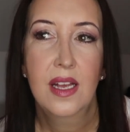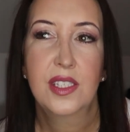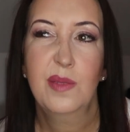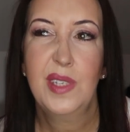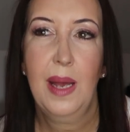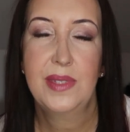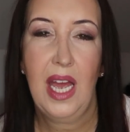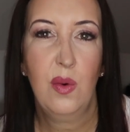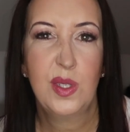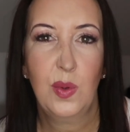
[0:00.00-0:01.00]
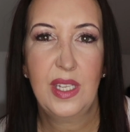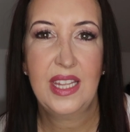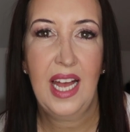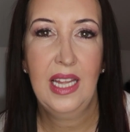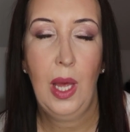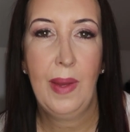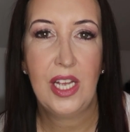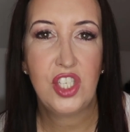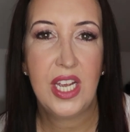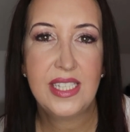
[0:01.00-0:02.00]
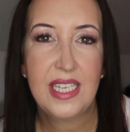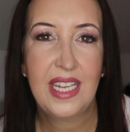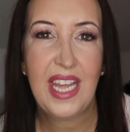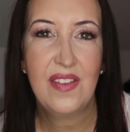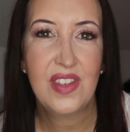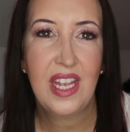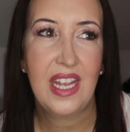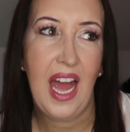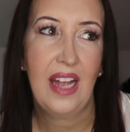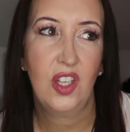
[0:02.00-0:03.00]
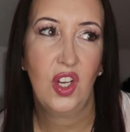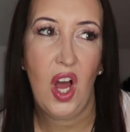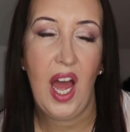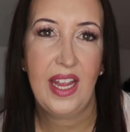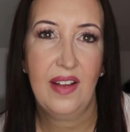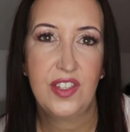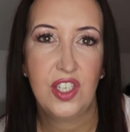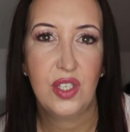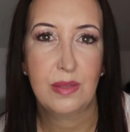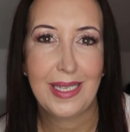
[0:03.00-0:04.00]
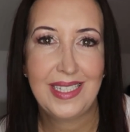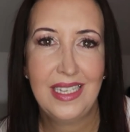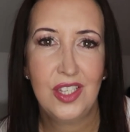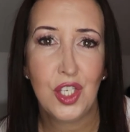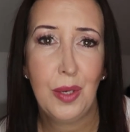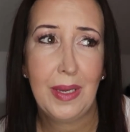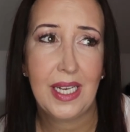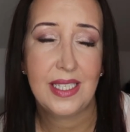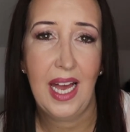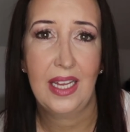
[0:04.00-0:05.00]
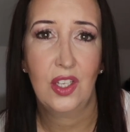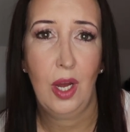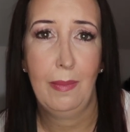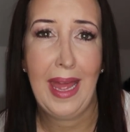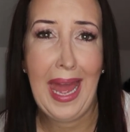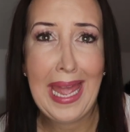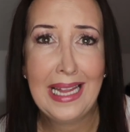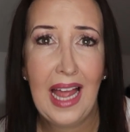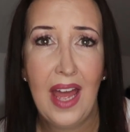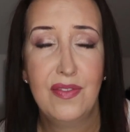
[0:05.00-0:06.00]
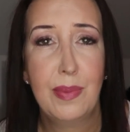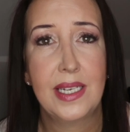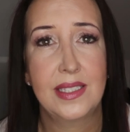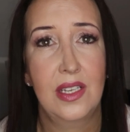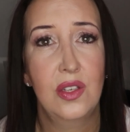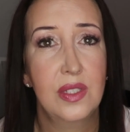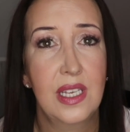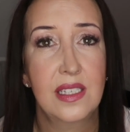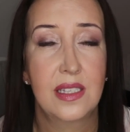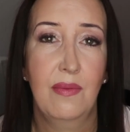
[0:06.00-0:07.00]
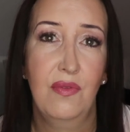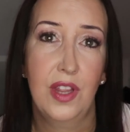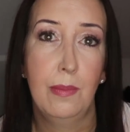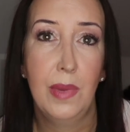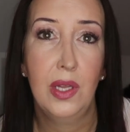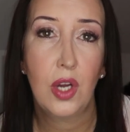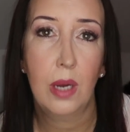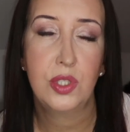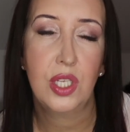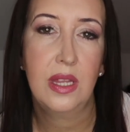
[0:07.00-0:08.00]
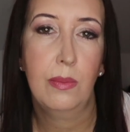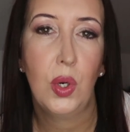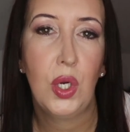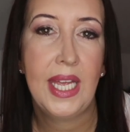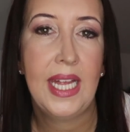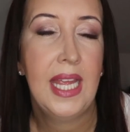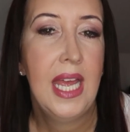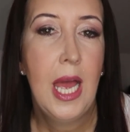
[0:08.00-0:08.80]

sometimes I always wanted that little bit of cheese in the evening and I hadn't got, I'd have to use my syns up because I hadn't got my A left because I use it as the, for the milk option in the morning.